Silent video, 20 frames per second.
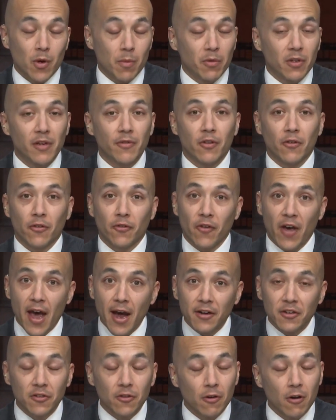we believe the
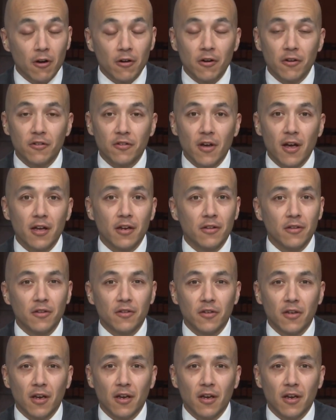facts are on our side in this